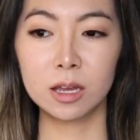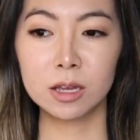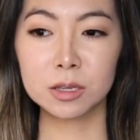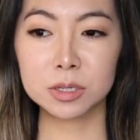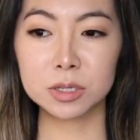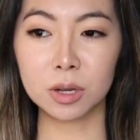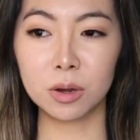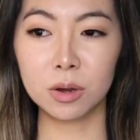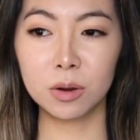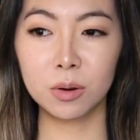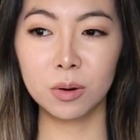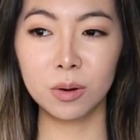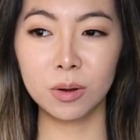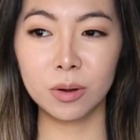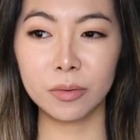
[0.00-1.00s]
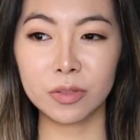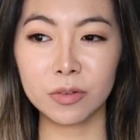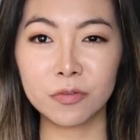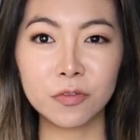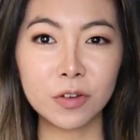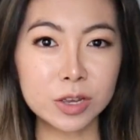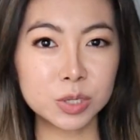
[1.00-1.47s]
So the
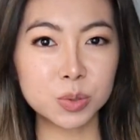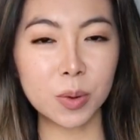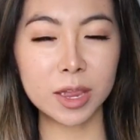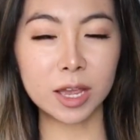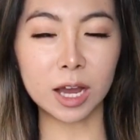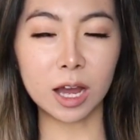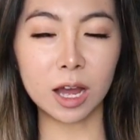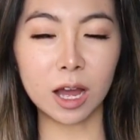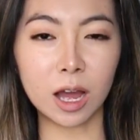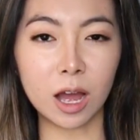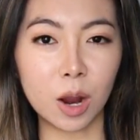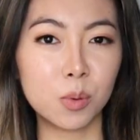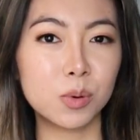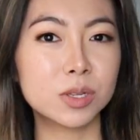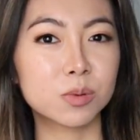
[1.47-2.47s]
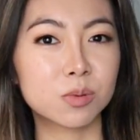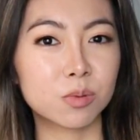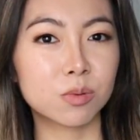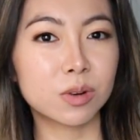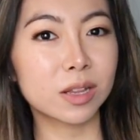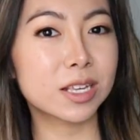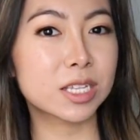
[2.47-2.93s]
first week, I was
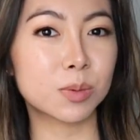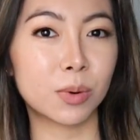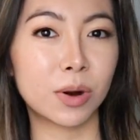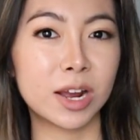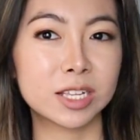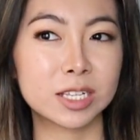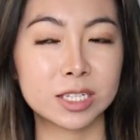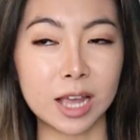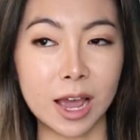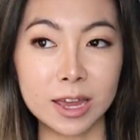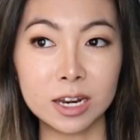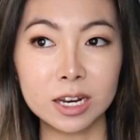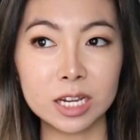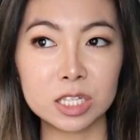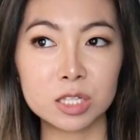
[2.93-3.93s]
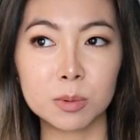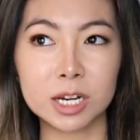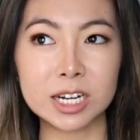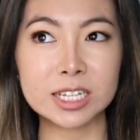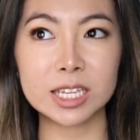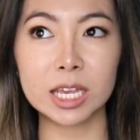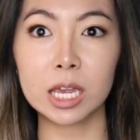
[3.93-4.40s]
really surprised because I didn't
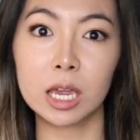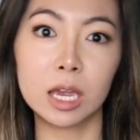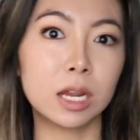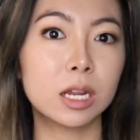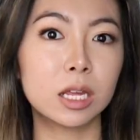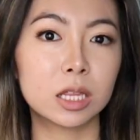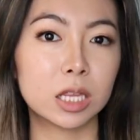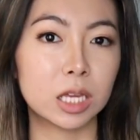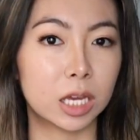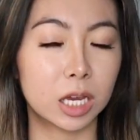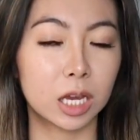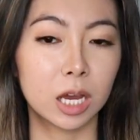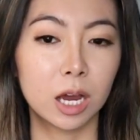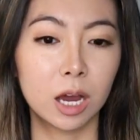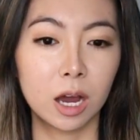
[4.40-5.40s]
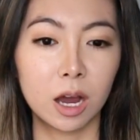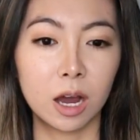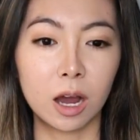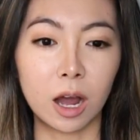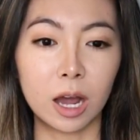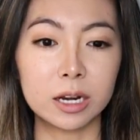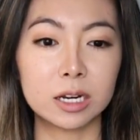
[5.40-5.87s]
experience anything.
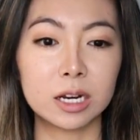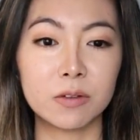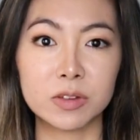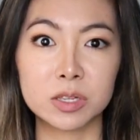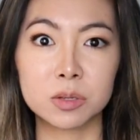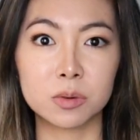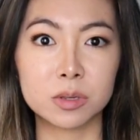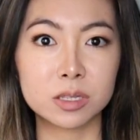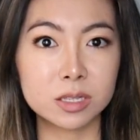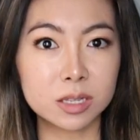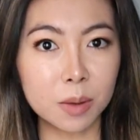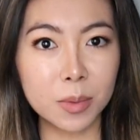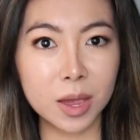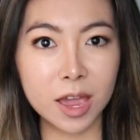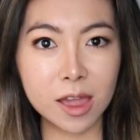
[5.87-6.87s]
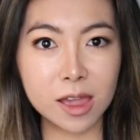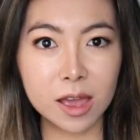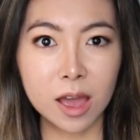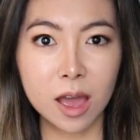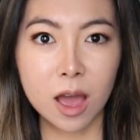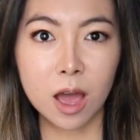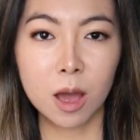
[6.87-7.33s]
I didn't have a sore stomach.
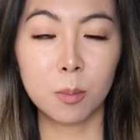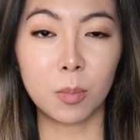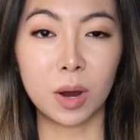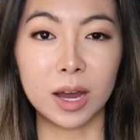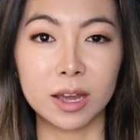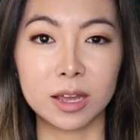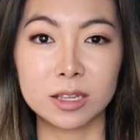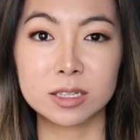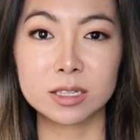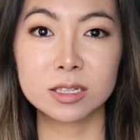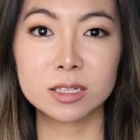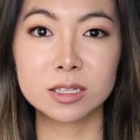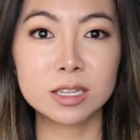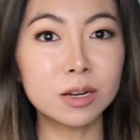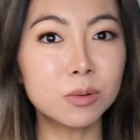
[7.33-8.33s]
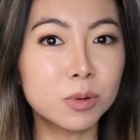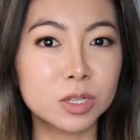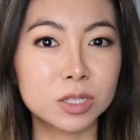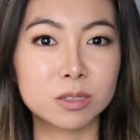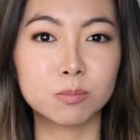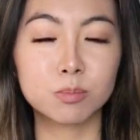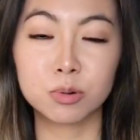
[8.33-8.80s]
My skin
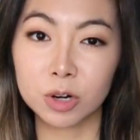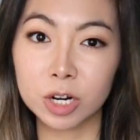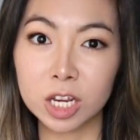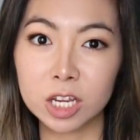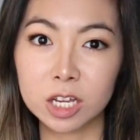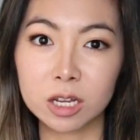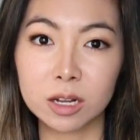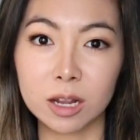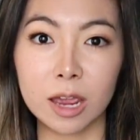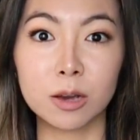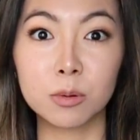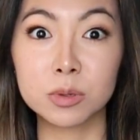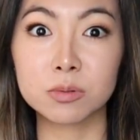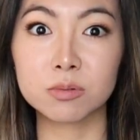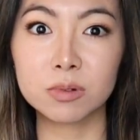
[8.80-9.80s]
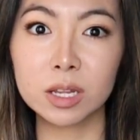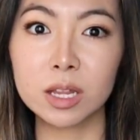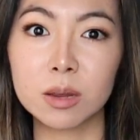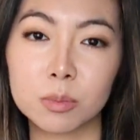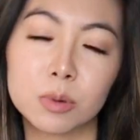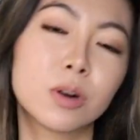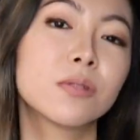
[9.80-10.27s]
was it was
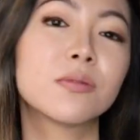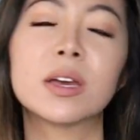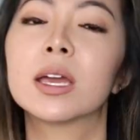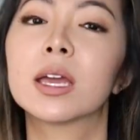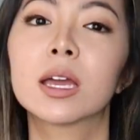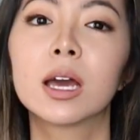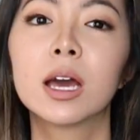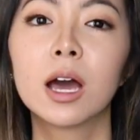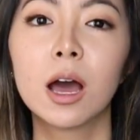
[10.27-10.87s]
really improving.